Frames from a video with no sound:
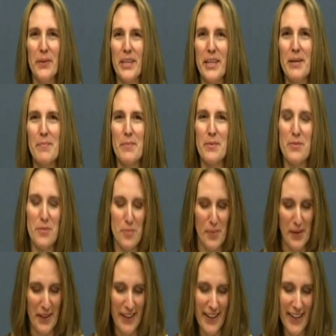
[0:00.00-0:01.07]
get up and
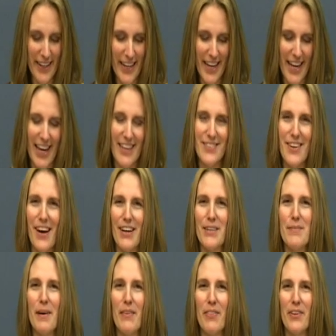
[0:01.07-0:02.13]
speak and talk
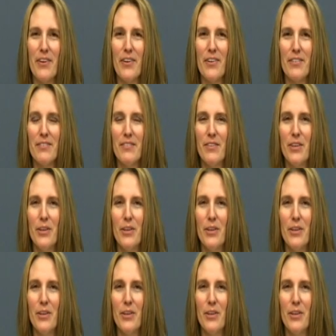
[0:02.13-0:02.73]
about their